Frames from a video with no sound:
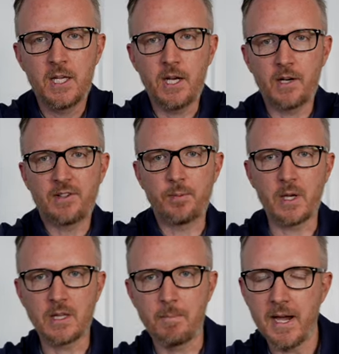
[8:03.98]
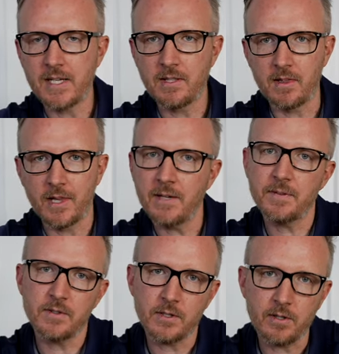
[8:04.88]
you're going to swing the bike to the
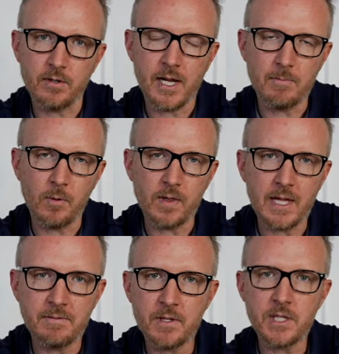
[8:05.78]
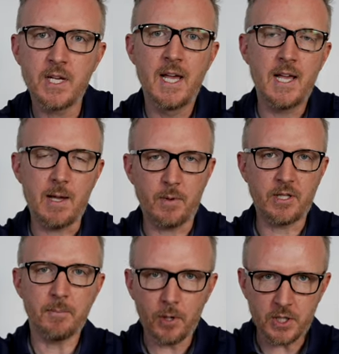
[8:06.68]
left to create more leverage. And when
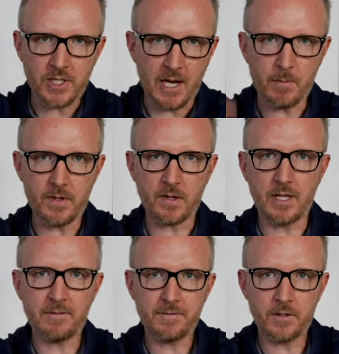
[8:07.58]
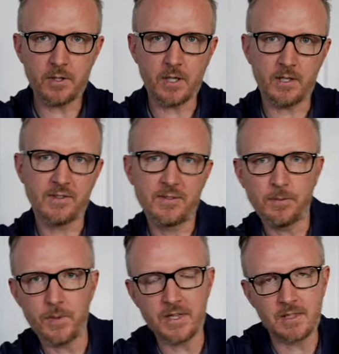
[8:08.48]
you push down with your left foot, you're going to
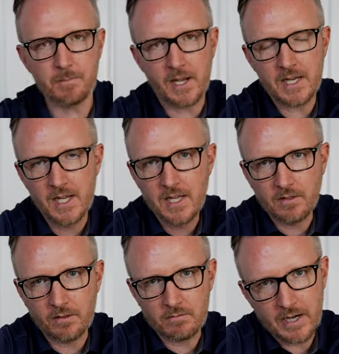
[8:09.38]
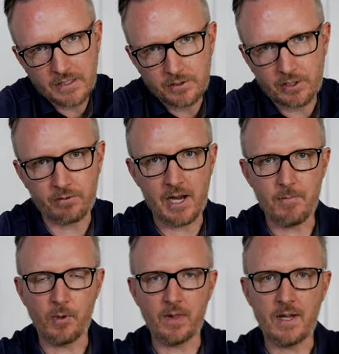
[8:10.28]
swing the bike to the right to create
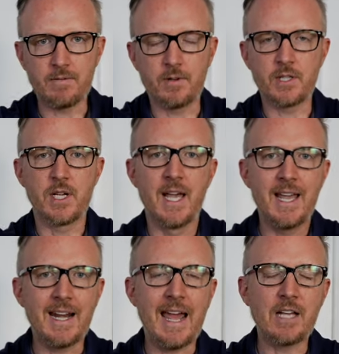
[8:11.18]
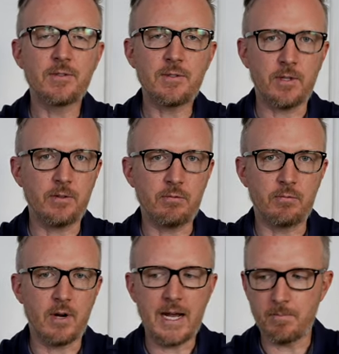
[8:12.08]
more leverage. And as you start to
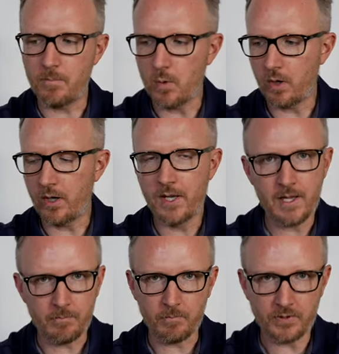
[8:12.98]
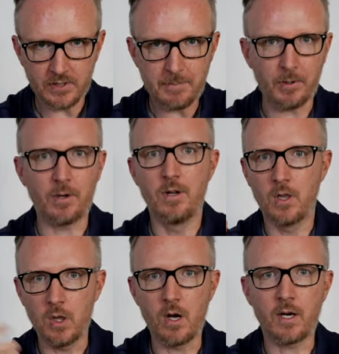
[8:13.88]
ride more and steeper,
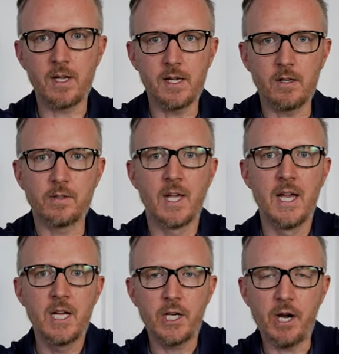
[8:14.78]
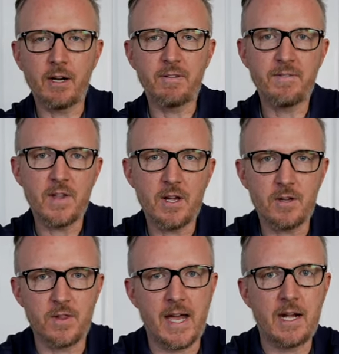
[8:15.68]
longer hills, you're going to
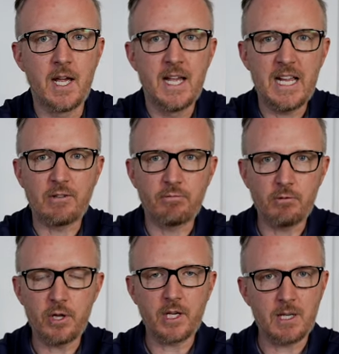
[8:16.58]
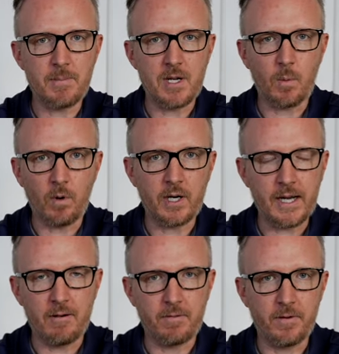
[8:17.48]
feel that it's really going to be a
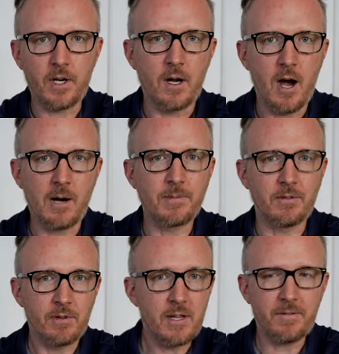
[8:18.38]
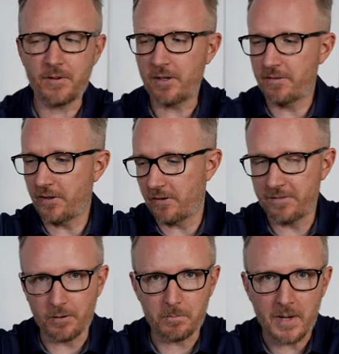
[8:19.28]
workout for your arms and really for your, for your
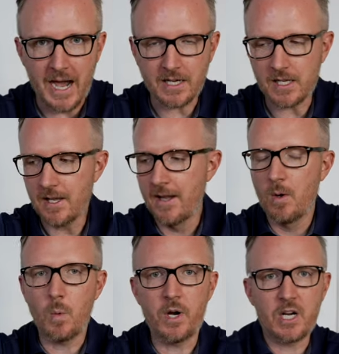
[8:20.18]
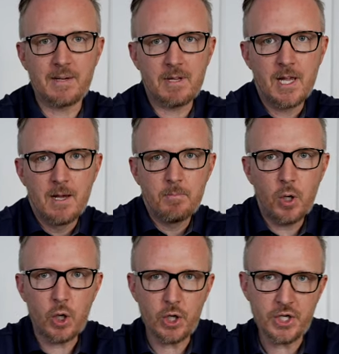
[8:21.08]
full body, where you're going to be
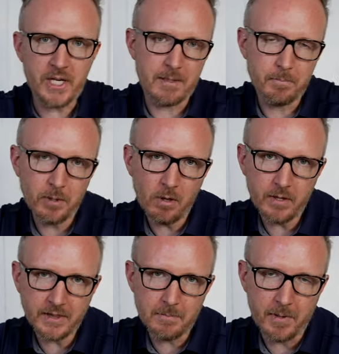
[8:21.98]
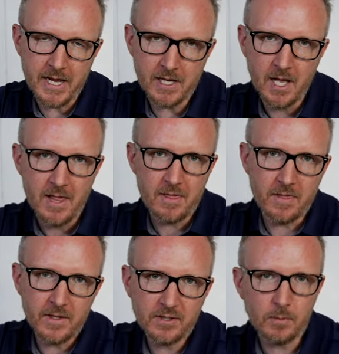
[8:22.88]
pushing and pulling the bike
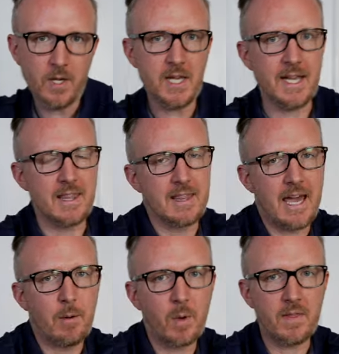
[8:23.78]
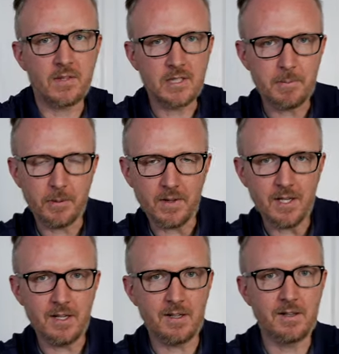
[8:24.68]
this way and that way the steeper the
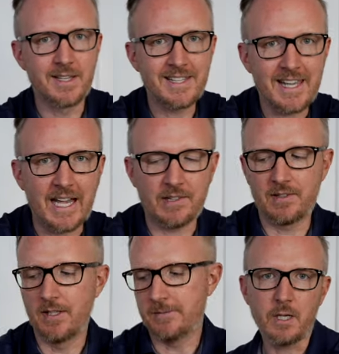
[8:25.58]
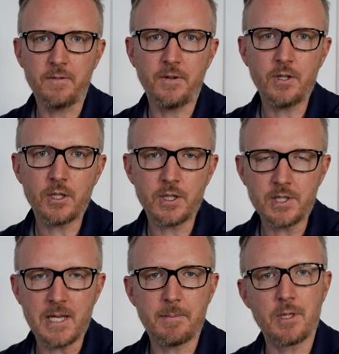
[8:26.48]
hill gets. Now, if you're in good
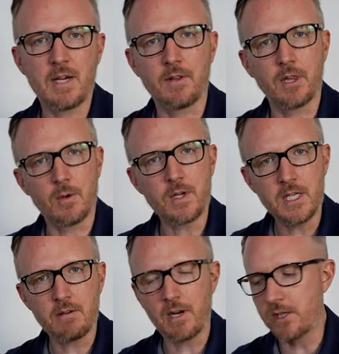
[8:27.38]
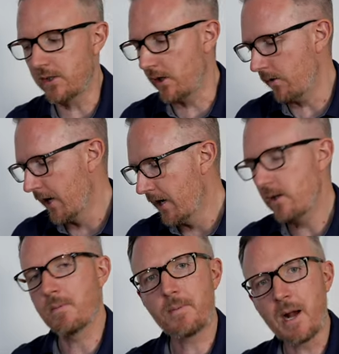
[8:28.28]
shape and you have a low gear ratio,
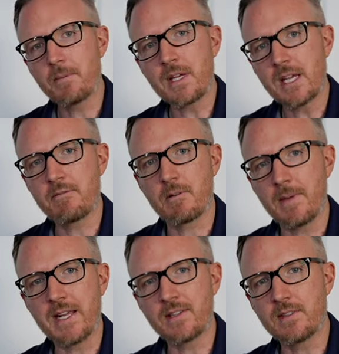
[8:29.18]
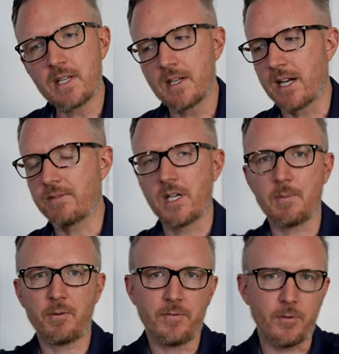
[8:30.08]
you probably can remain seated. I've done
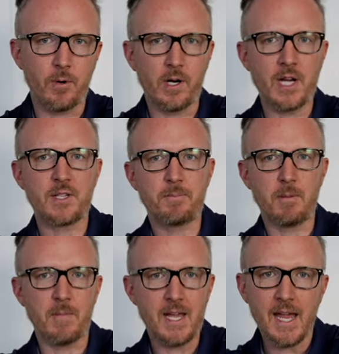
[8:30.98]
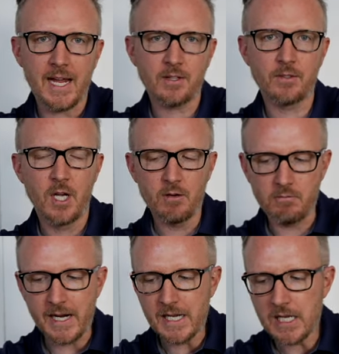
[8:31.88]
it before and I just put my hands
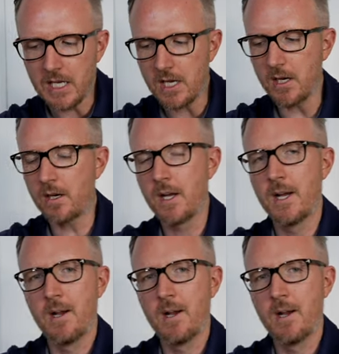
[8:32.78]
right here.